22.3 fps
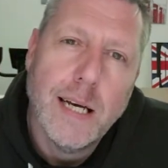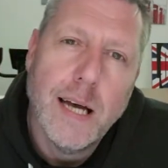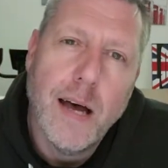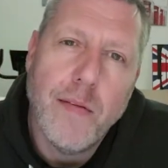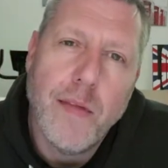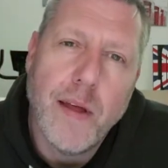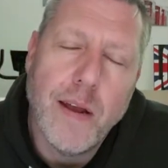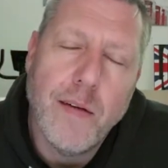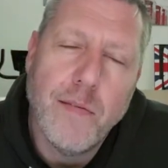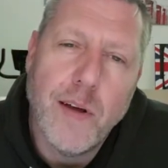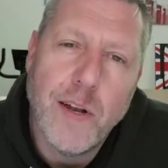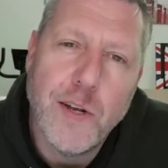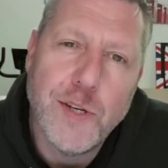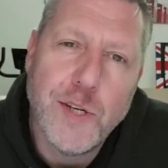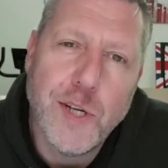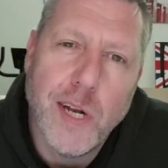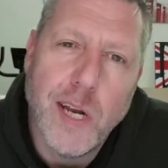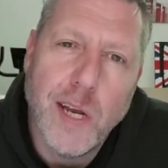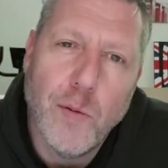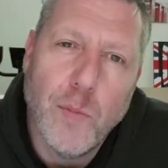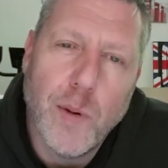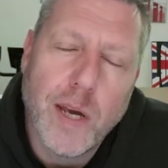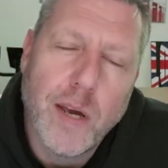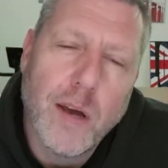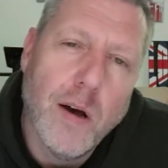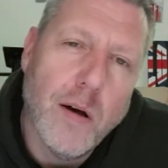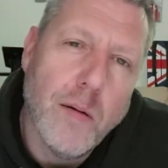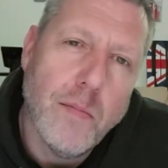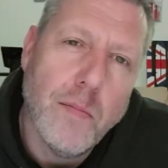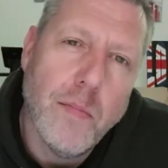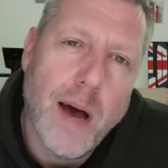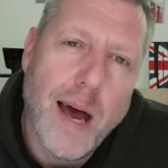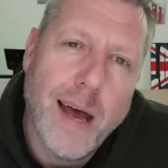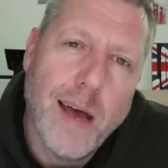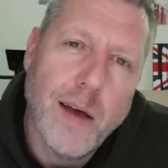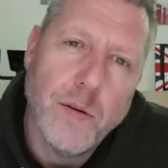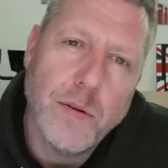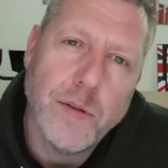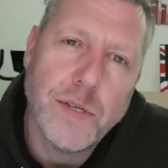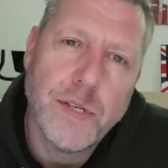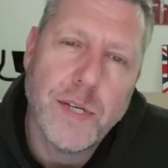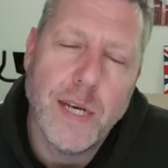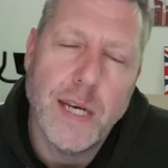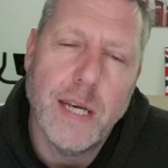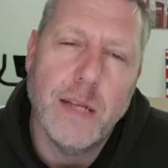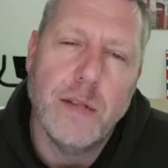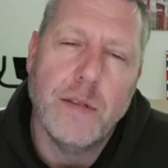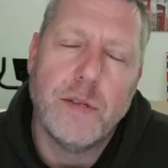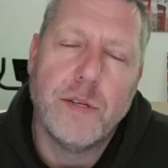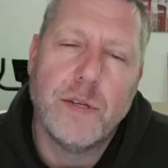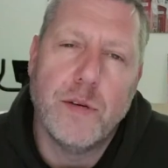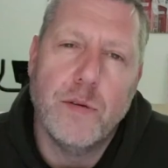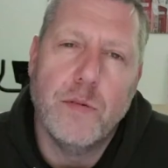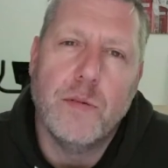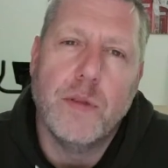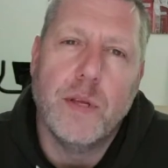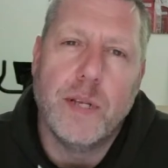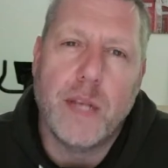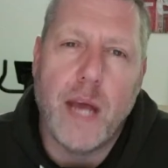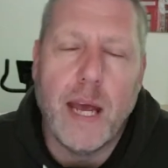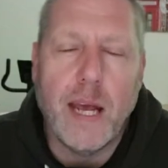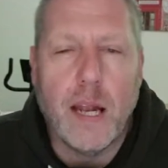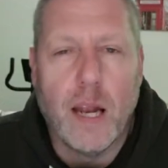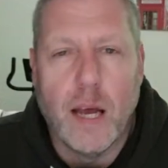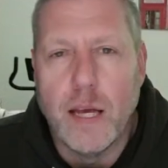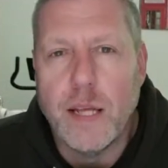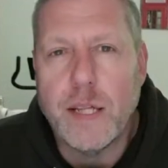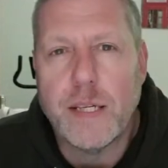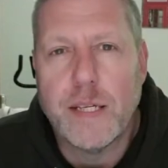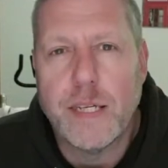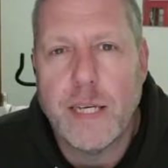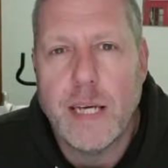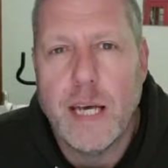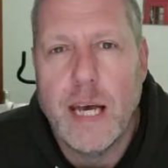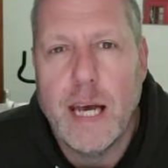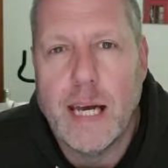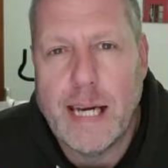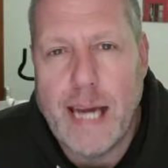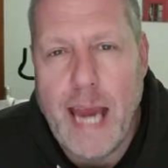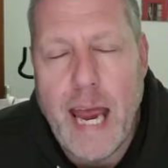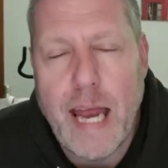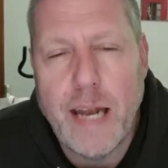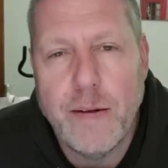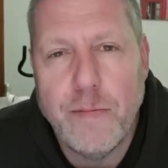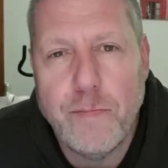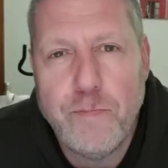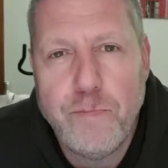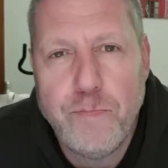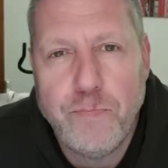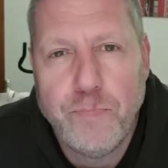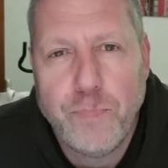and then eventually we come out into the daylight again.